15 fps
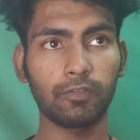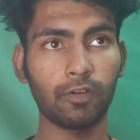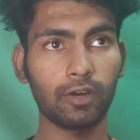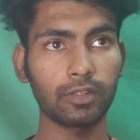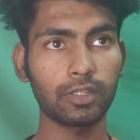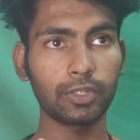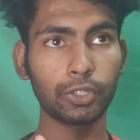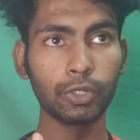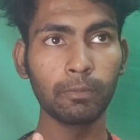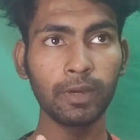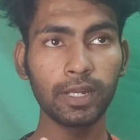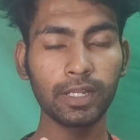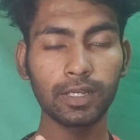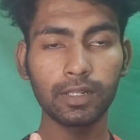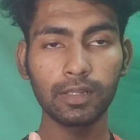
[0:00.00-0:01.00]
For the
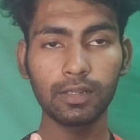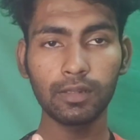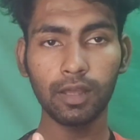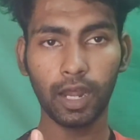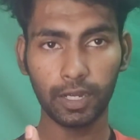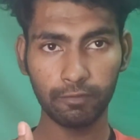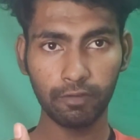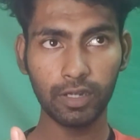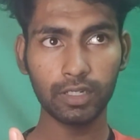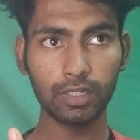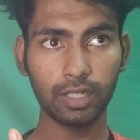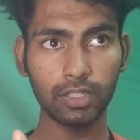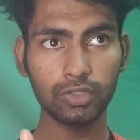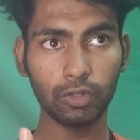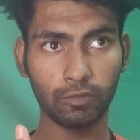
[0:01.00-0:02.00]
numerical
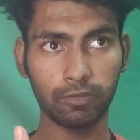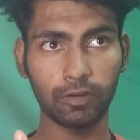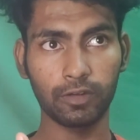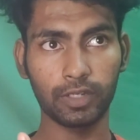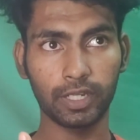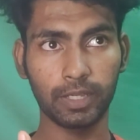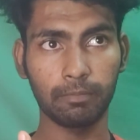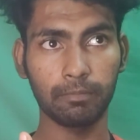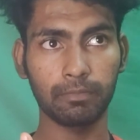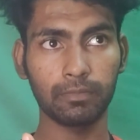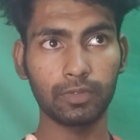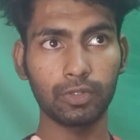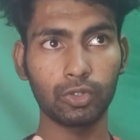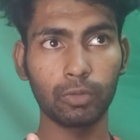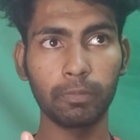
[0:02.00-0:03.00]
advantage of our team
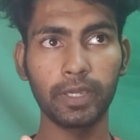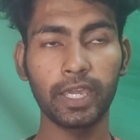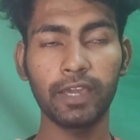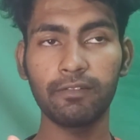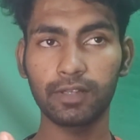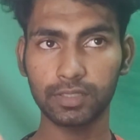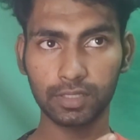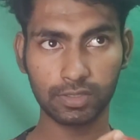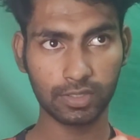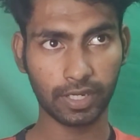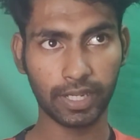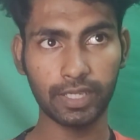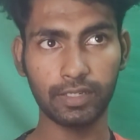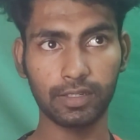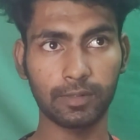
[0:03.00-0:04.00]
to behave as a
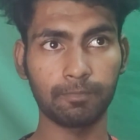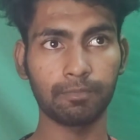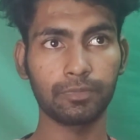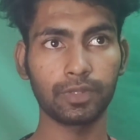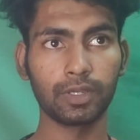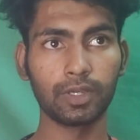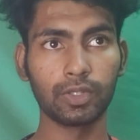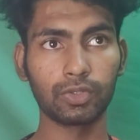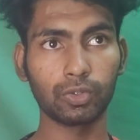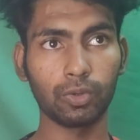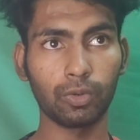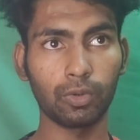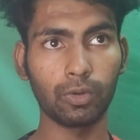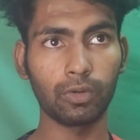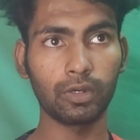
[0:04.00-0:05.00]
striker.
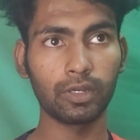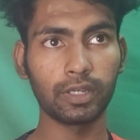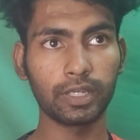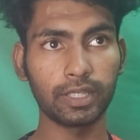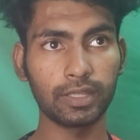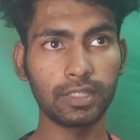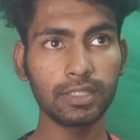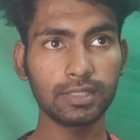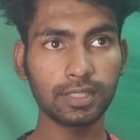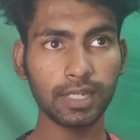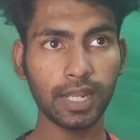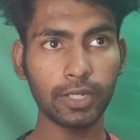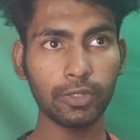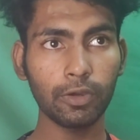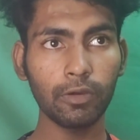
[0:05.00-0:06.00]
So in this
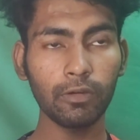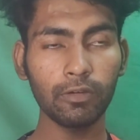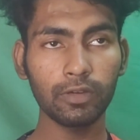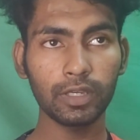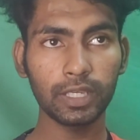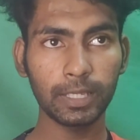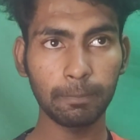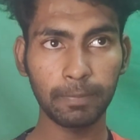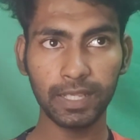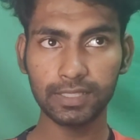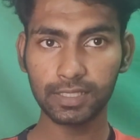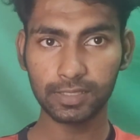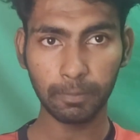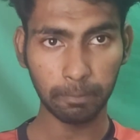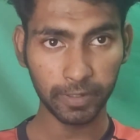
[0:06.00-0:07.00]
scenario, he
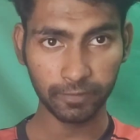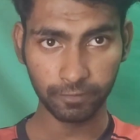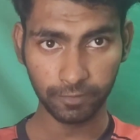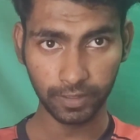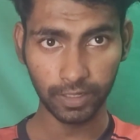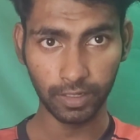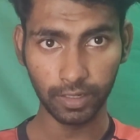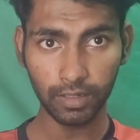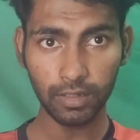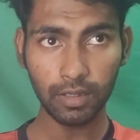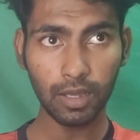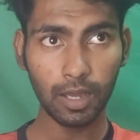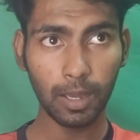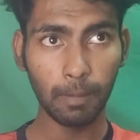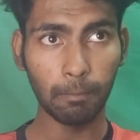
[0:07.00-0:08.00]
plays as a
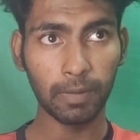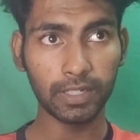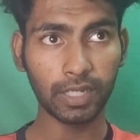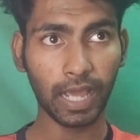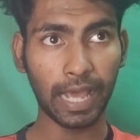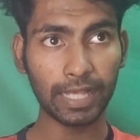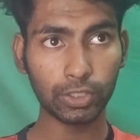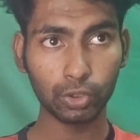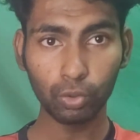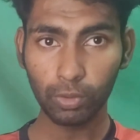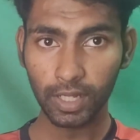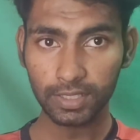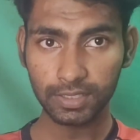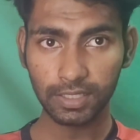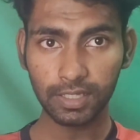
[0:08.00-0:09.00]
midfielder, but as
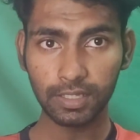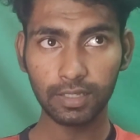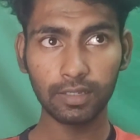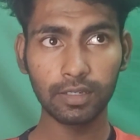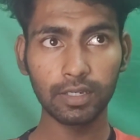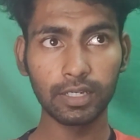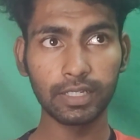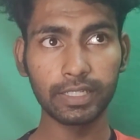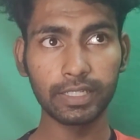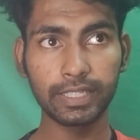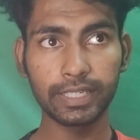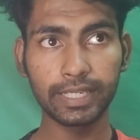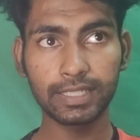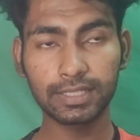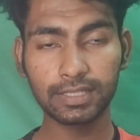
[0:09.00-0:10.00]
soon as he
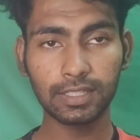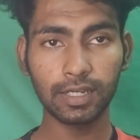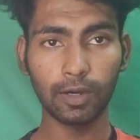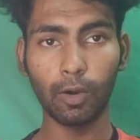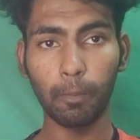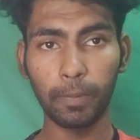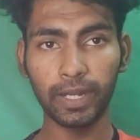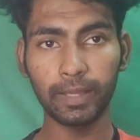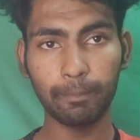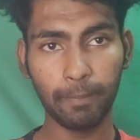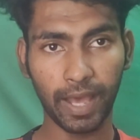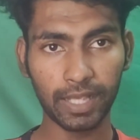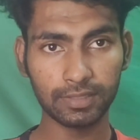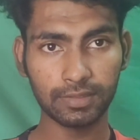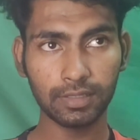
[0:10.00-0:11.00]
gets the opening
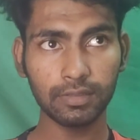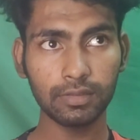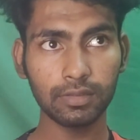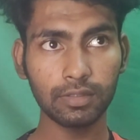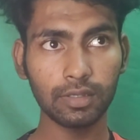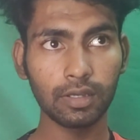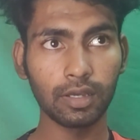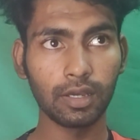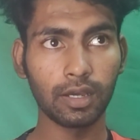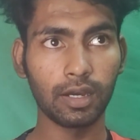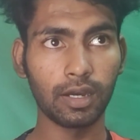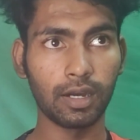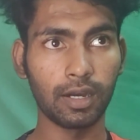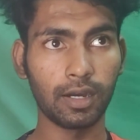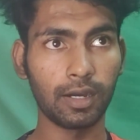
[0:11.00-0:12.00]
passes
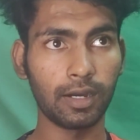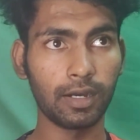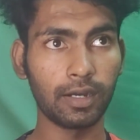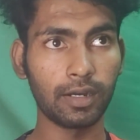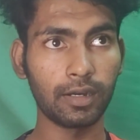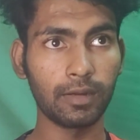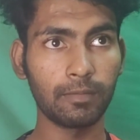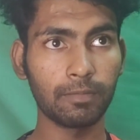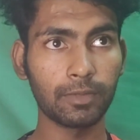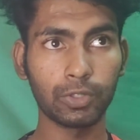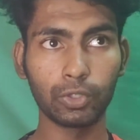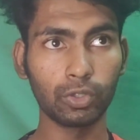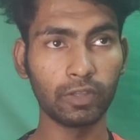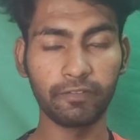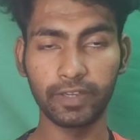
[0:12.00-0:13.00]
to
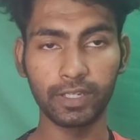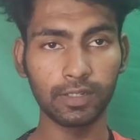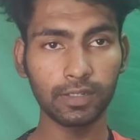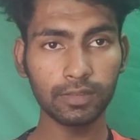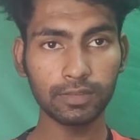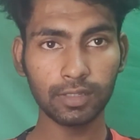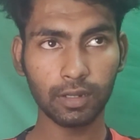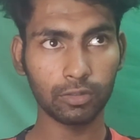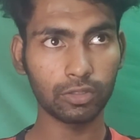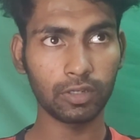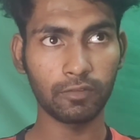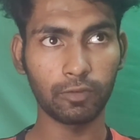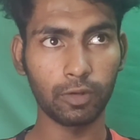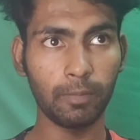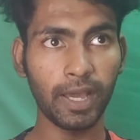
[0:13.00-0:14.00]
the wingers or
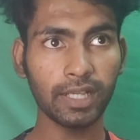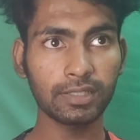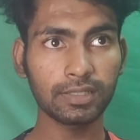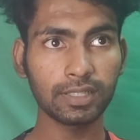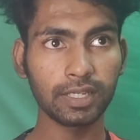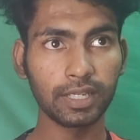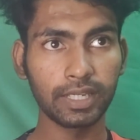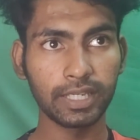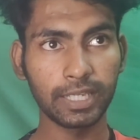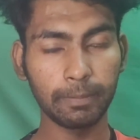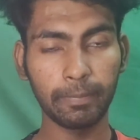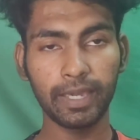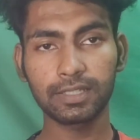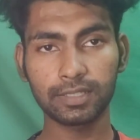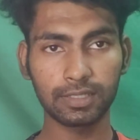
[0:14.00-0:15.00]
the fullbacks, he
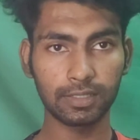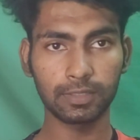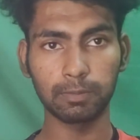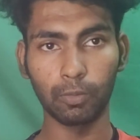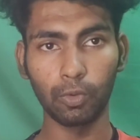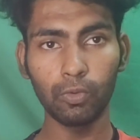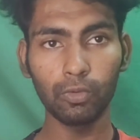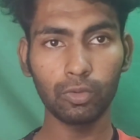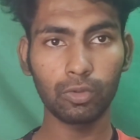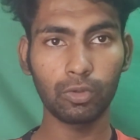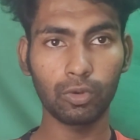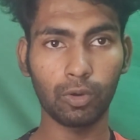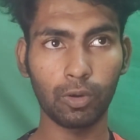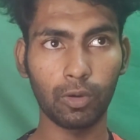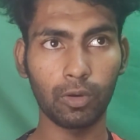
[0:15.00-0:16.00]
makes his move
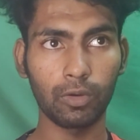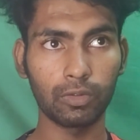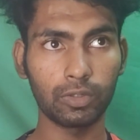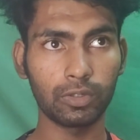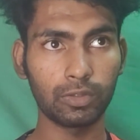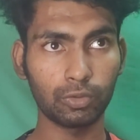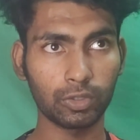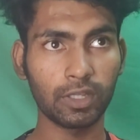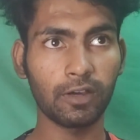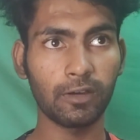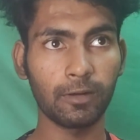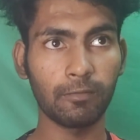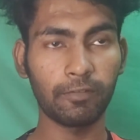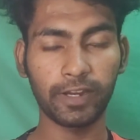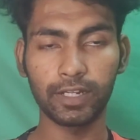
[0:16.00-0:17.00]
to
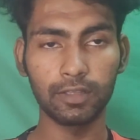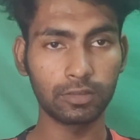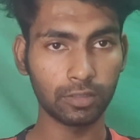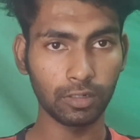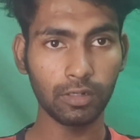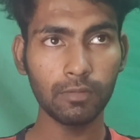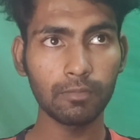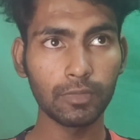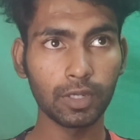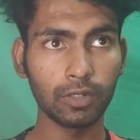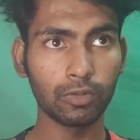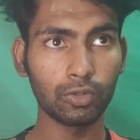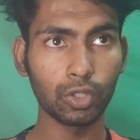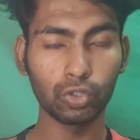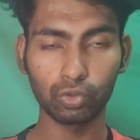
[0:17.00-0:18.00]
the final third,
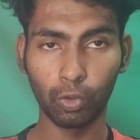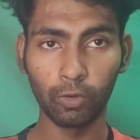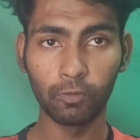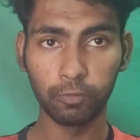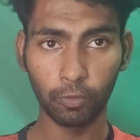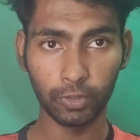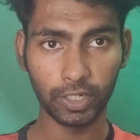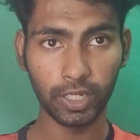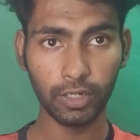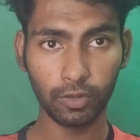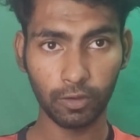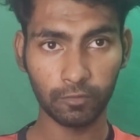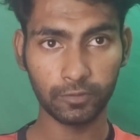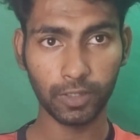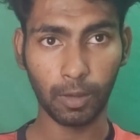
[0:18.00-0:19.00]
to the zone
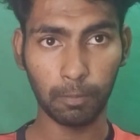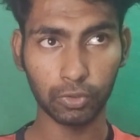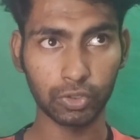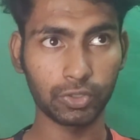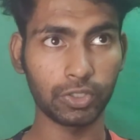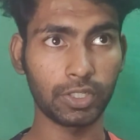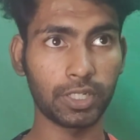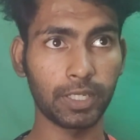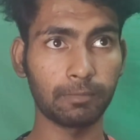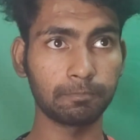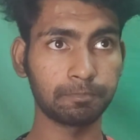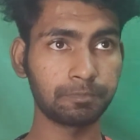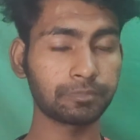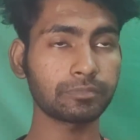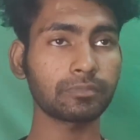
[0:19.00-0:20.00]
14 of the opposition team.